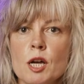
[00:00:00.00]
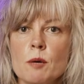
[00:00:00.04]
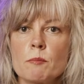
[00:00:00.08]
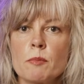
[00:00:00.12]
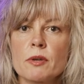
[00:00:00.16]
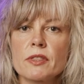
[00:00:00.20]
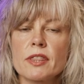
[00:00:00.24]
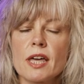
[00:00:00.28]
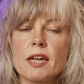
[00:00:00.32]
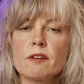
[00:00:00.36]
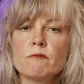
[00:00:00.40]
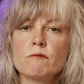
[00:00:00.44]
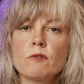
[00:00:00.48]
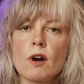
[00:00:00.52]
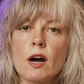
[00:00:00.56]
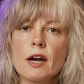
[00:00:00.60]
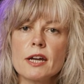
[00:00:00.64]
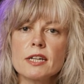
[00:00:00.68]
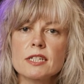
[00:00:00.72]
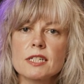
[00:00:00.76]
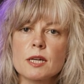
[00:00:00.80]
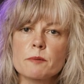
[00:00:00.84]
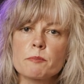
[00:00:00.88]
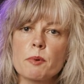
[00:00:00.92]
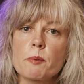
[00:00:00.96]
but they
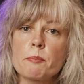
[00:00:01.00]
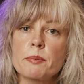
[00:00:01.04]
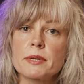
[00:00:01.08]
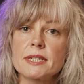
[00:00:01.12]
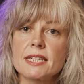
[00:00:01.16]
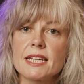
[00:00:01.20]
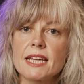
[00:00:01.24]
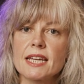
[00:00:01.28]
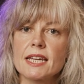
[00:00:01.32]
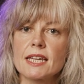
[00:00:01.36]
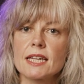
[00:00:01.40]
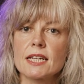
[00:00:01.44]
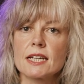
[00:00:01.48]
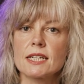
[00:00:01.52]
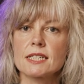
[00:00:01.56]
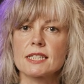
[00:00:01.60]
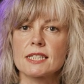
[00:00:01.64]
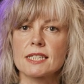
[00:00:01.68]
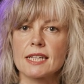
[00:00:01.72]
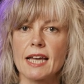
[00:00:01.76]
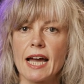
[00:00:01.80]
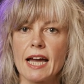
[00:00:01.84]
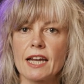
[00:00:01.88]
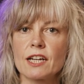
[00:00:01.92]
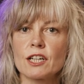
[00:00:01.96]
write up a particular
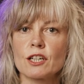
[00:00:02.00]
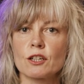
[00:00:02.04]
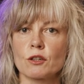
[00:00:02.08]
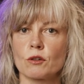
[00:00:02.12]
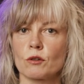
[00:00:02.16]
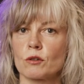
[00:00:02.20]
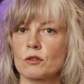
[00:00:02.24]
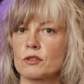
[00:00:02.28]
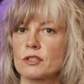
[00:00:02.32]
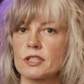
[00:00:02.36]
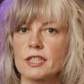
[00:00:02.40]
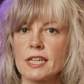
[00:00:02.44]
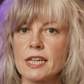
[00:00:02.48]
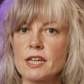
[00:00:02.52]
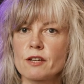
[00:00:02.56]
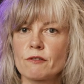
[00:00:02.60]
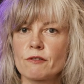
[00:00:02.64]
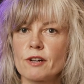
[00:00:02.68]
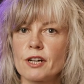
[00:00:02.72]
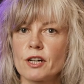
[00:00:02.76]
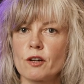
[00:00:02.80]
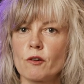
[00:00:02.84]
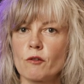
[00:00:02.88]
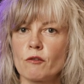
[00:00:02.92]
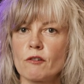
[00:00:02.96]
scandal or
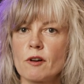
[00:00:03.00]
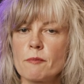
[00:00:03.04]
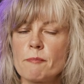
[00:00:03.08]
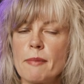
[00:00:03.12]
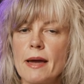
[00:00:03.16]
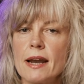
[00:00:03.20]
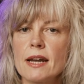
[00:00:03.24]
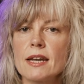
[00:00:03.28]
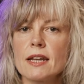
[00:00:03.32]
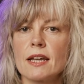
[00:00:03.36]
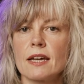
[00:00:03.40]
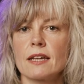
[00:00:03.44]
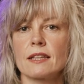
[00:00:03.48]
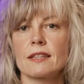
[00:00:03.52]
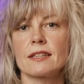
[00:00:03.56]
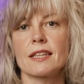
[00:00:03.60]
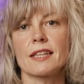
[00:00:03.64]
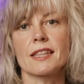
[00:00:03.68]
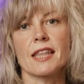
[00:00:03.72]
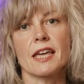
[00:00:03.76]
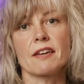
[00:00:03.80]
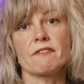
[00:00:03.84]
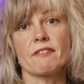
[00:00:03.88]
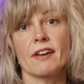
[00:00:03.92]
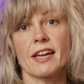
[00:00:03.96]
secret or rebellion
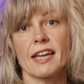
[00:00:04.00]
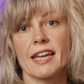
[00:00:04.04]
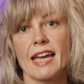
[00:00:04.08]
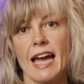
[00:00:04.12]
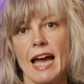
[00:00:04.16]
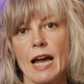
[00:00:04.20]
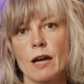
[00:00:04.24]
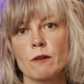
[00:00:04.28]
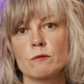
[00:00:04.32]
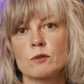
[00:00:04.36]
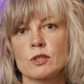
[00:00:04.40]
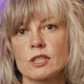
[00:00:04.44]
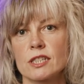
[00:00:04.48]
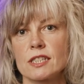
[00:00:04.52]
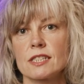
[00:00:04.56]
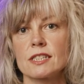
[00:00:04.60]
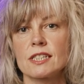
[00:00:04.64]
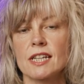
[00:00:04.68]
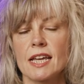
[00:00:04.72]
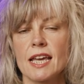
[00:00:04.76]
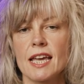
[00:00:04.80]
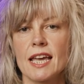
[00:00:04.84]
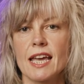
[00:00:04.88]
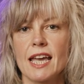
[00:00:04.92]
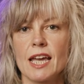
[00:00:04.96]
that they've encountered
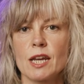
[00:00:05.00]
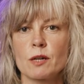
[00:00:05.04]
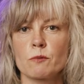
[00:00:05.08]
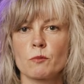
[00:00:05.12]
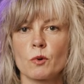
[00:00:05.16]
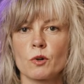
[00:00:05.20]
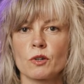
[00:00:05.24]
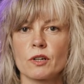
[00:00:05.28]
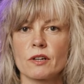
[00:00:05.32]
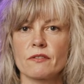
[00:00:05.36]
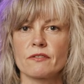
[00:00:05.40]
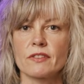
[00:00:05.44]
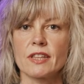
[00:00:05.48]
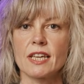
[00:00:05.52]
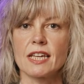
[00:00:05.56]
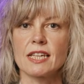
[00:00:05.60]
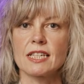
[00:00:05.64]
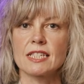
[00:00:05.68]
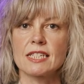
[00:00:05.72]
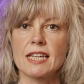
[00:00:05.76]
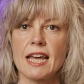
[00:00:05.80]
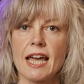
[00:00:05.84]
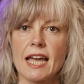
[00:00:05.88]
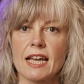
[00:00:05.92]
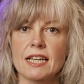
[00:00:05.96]
in one of
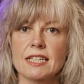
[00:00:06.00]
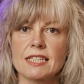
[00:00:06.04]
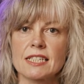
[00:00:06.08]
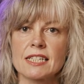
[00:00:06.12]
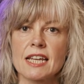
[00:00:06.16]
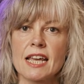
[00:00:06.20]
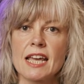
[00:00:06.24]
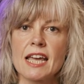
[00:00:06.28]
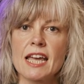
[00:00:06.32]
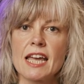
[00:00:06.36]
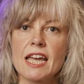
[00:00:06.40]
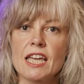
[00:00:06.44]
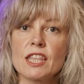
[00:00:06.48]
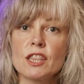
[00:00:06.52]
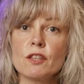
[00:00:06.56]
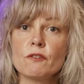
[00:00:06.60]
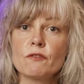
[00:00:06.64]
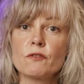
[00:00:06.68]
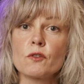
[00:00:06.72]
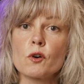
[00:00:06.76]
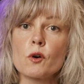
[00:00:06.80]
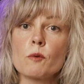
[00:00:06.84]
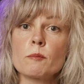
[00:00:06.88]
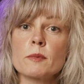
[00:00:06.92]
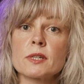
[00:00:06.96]
these texts in the
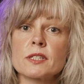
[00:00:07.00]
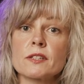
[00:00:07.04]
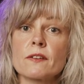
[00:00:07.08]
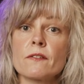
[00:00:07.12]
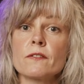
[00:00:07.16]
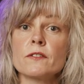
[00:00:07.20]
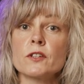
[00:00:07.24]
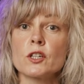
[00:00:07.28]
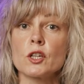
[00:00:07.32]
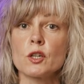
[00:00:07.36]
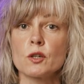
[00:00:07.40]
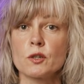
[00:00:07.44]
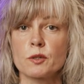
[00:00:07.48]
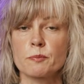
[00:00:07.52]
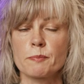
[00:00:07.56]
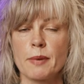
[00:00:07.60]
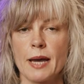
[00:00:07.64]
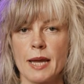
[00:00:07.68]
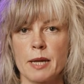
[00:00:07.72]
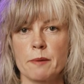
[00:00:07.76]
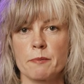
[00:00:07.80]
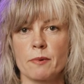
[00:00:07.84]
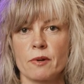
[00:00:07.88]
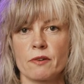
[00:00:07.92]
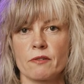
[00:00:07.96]
form of a
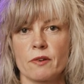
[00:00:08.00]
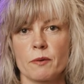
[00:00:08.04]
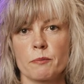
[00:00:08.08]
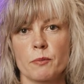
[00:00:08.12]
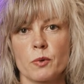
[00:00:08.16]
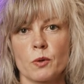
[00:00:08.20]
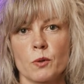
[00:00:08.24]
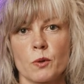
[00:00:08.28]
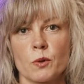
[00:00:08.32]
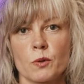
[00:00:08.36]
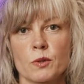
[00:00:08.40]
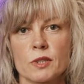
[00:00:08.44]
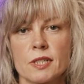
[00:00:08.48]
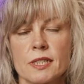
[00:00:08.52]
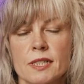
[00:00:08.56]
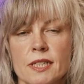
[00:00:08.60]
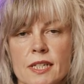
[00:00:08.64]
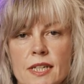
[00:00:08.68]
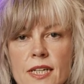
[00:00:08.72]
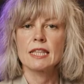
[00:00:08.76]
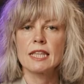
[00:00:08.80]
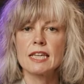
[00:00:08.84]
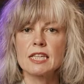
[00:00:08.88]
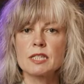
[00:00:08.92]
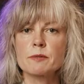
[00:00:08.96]
newspaper report.
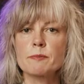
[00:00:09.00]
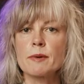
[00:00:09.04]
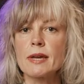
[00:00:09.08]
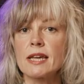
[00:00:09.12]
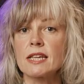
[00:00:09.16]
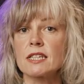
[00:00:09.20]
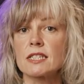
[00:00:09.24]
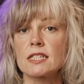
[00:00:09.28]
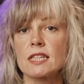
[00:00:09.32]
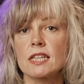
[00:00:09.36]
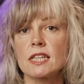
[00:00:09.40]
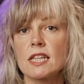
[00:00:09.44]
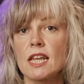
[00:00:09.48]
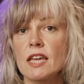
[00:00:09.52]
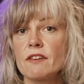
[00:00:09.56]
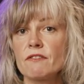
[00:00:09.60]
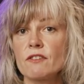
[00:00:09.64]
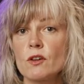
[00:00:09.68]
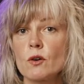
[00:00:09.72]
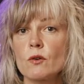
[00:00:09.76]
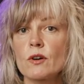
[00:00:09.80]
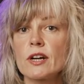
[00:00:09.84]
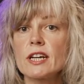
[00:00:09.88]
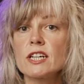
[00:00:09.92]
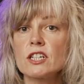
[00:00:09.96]
This means that if
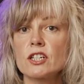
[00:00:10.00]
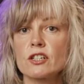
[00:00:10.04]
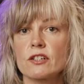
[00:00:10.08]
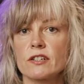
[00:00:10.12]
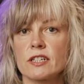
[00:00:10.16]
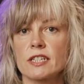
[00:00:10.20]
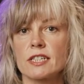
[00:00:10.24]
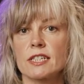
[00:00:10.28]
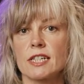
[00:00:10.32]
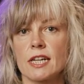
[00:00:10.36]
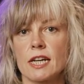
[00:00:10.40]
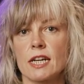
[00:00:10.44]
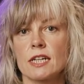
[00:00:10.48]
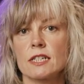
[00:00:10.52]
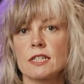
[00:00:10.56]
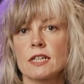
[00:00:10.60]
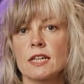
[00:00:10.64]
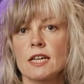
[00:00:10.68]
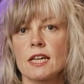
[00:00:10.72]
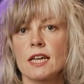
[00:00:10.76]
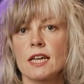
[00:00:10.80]
you're interested